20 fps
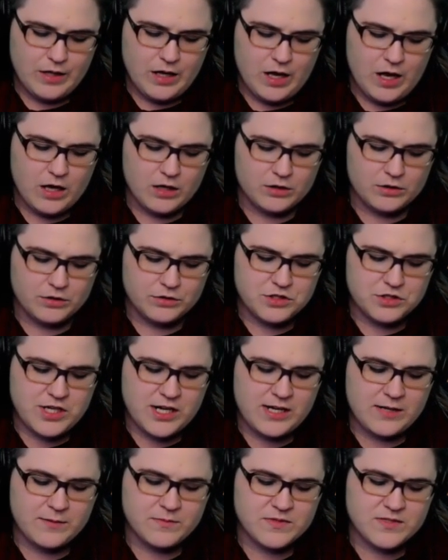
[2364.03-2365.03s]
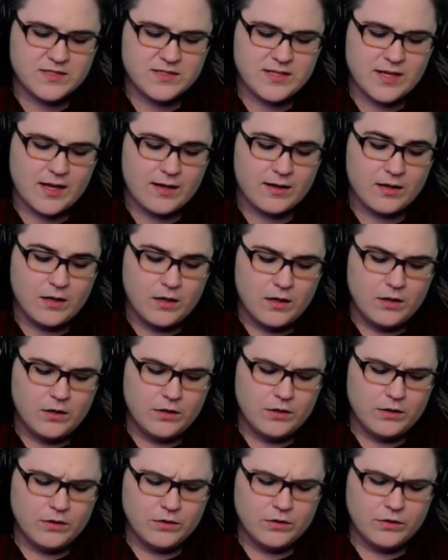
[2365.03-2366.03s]
Uncle James said,
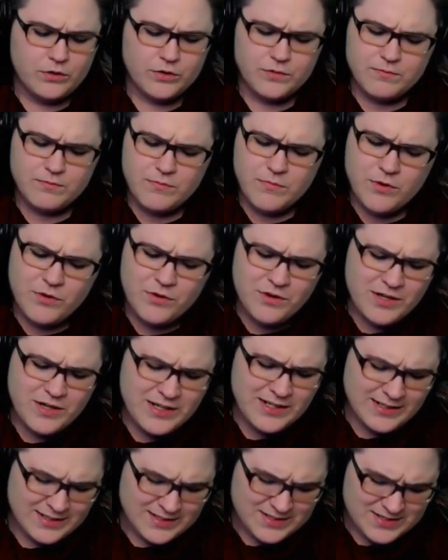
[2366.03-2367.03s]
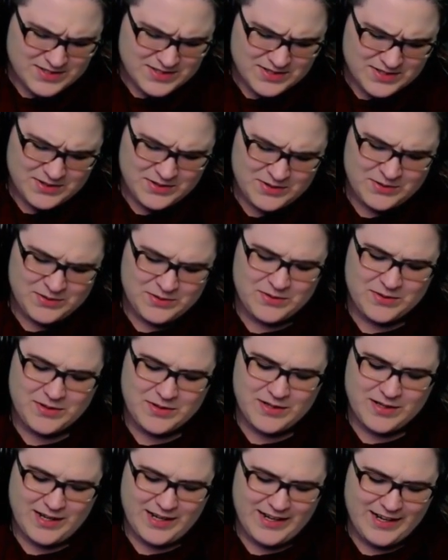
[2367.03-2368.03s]
"Good morning, sir.
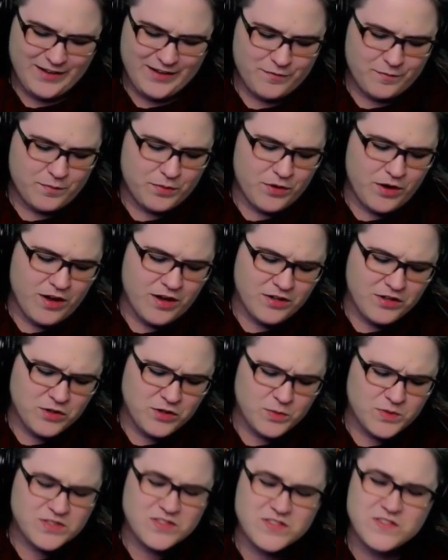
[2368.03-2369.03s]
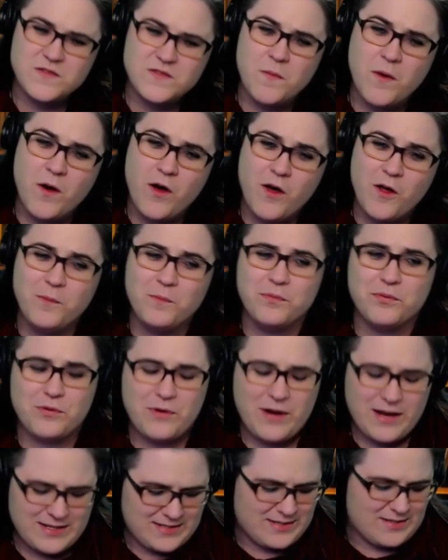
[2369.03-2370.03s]
I have brought you a small
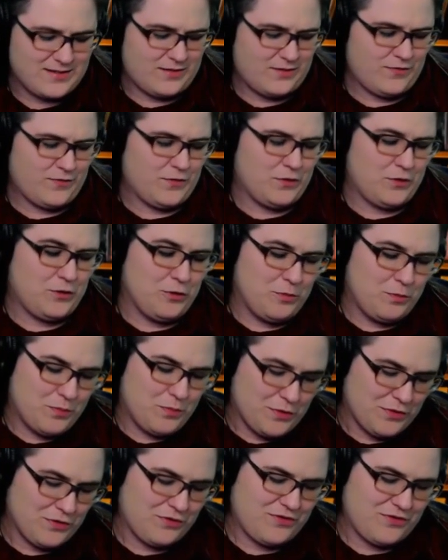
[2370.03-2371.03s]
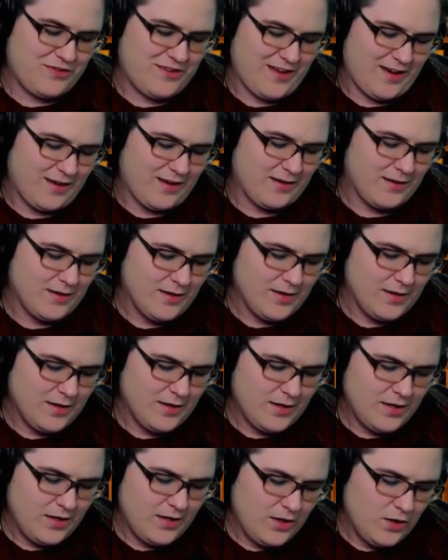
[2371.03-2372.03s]
present for your birthday.
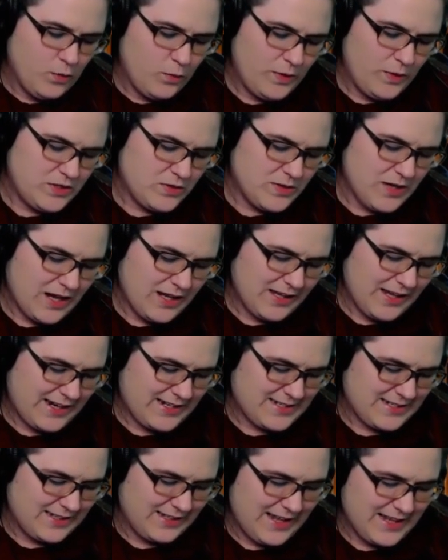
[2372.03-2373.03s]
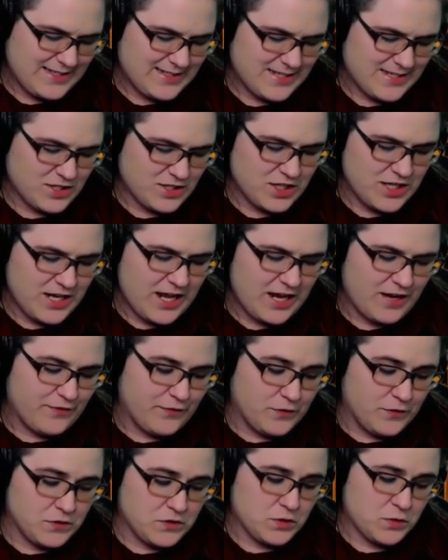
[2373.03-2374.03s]
We do not like to let such an
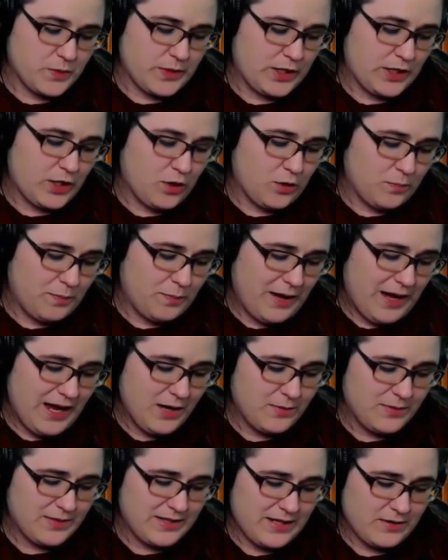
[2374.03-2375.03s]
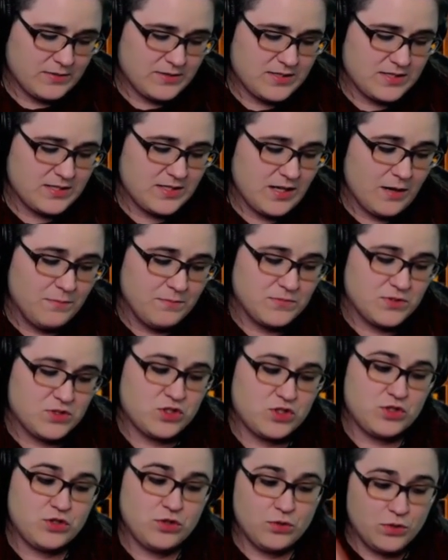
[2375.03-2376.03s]
anniversary go by without some
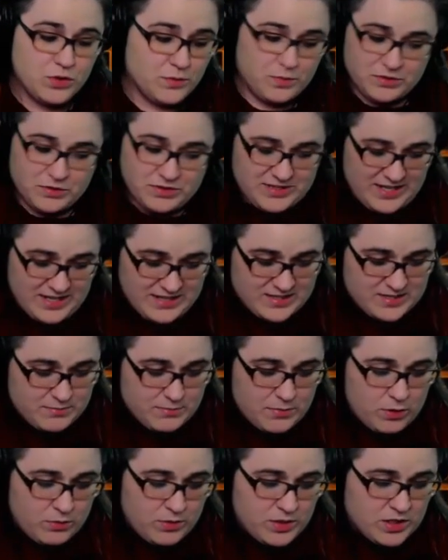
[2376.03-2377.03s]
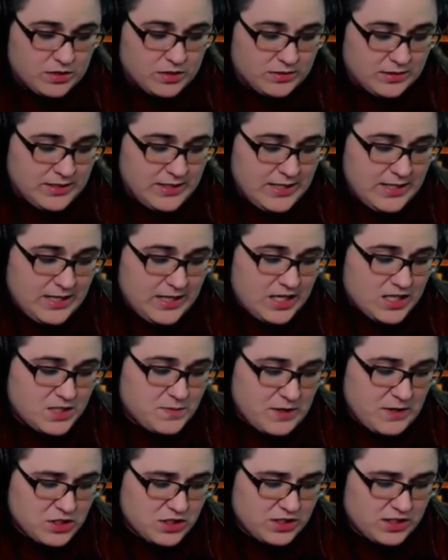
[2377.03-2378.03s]
suitable testimonial,
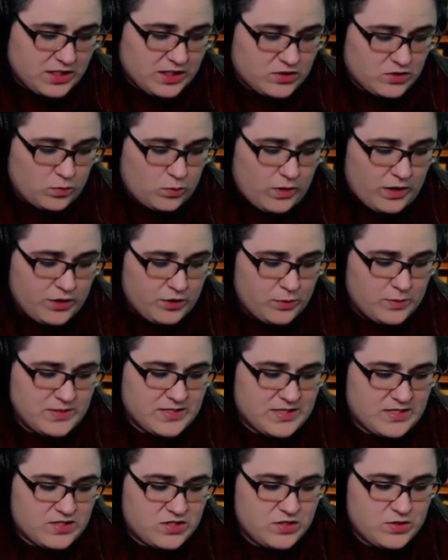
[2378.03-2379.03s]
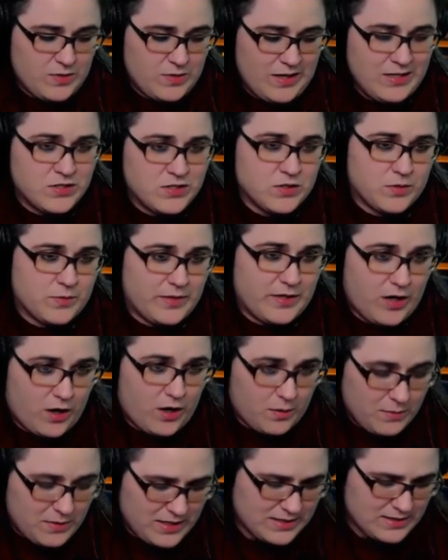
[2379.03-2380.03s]
especially to one who is a stranger in our
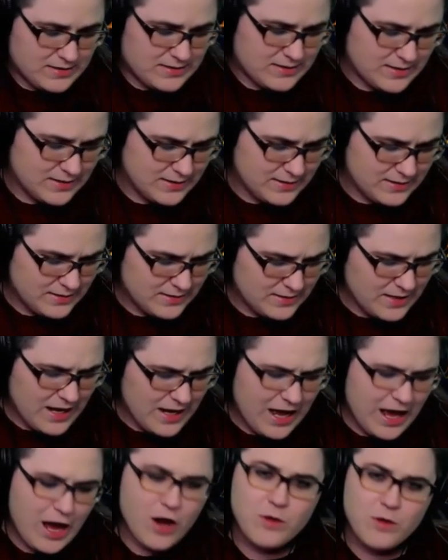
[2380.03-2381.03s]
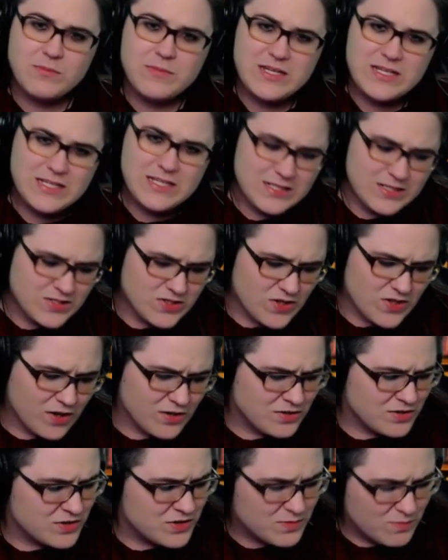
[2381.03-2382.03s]
midst. Our means are
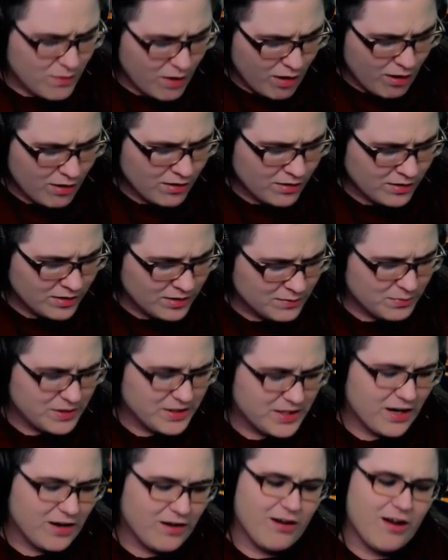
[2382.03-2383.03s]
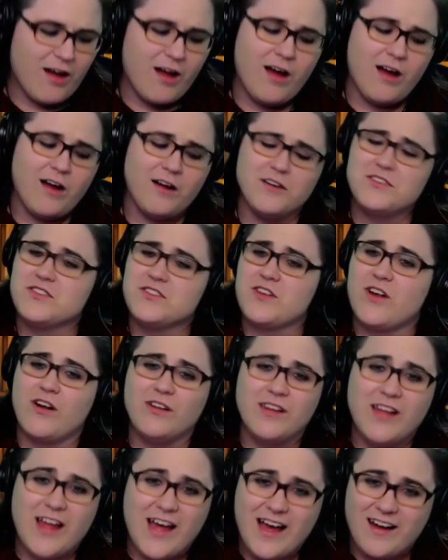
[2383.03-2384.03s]
small, but our hearts are
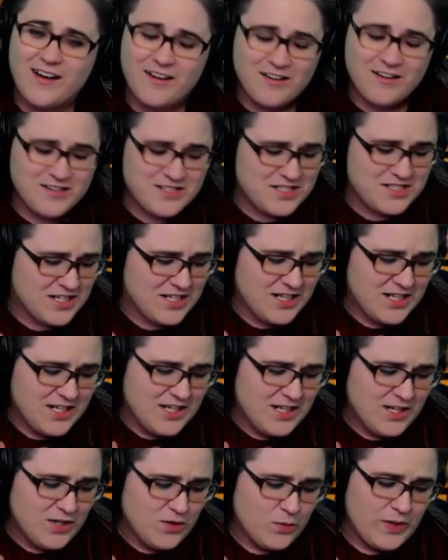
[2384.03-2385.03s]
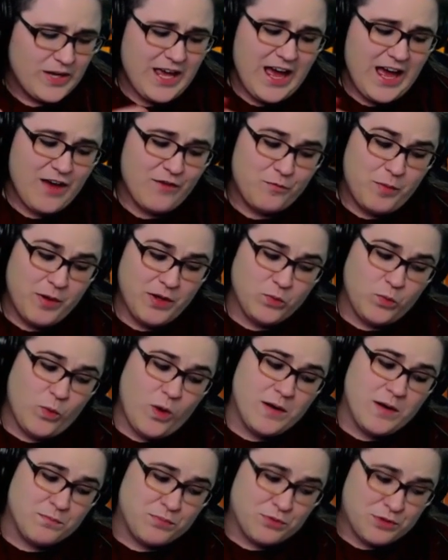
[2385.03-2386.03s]
large. We have but
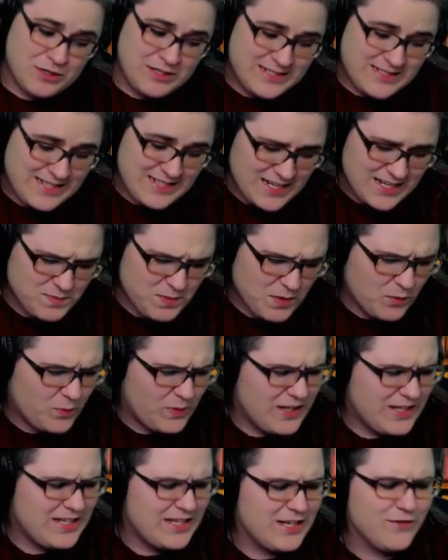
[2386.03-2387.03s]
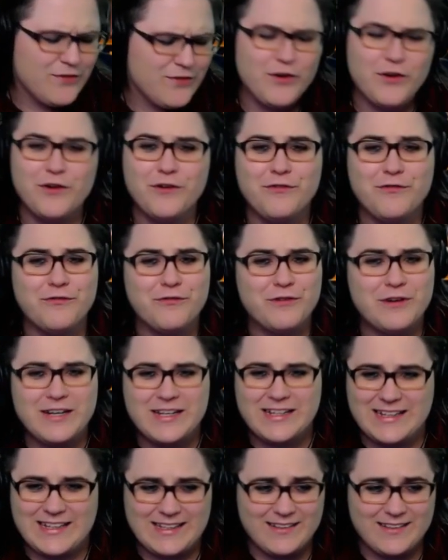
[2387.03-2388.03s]
one princess, but we give her
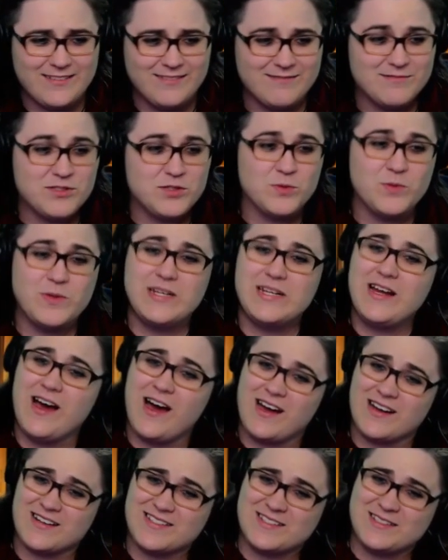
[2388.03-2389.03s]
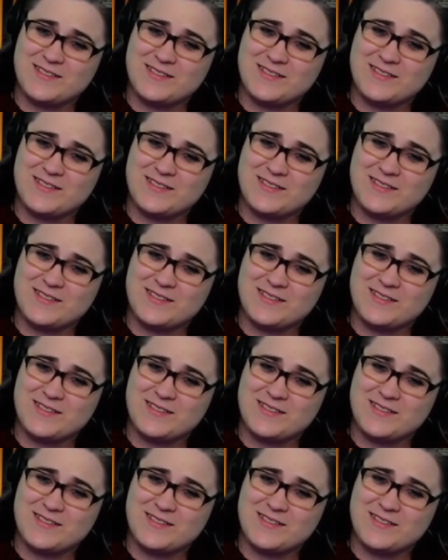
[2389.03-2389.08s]
freely. Do we not?"